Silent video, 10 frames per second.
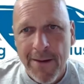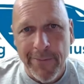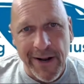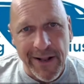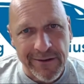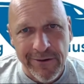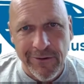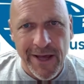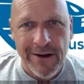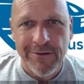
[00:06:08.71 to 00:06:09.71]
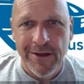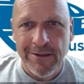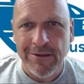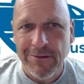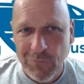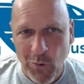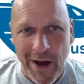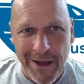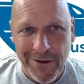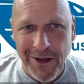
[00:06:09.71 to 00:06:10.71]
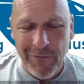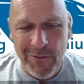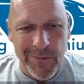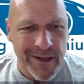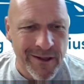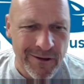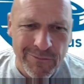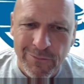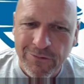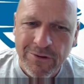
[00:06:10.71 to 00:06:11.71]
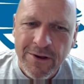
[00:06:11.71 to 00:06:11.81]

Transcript: But I like to do that because that's why you get repeat customers.